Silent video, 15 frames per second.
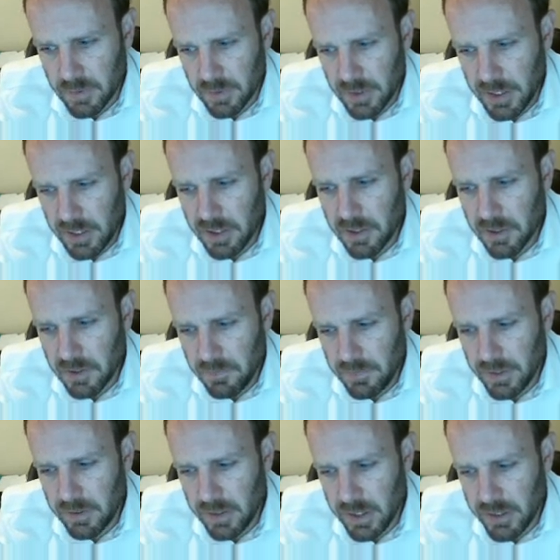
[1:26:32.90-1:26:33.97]
getting a good
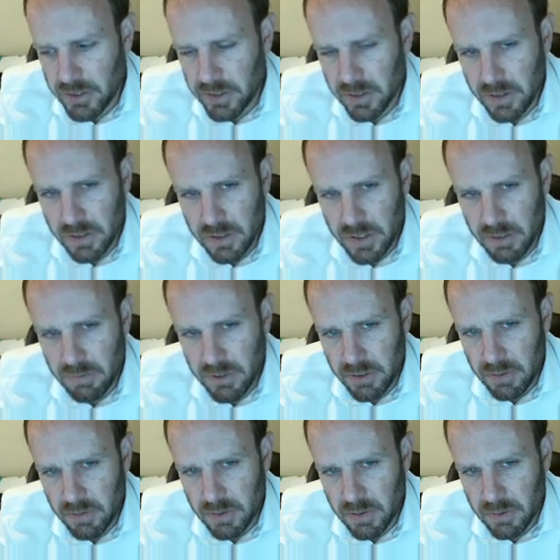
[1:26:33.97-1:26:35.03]
foundation, and step
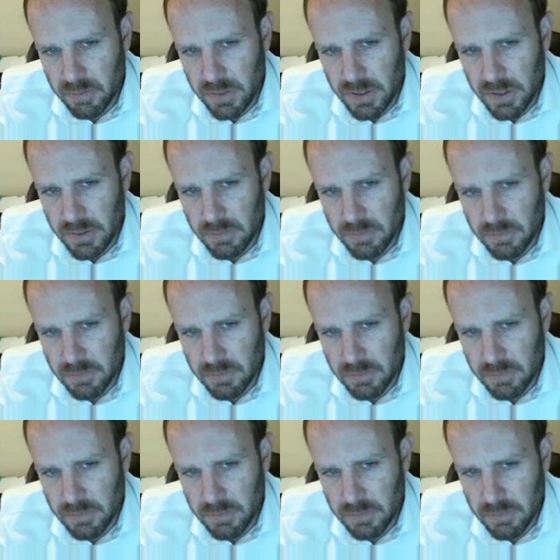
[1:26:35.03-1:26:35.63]
2 could be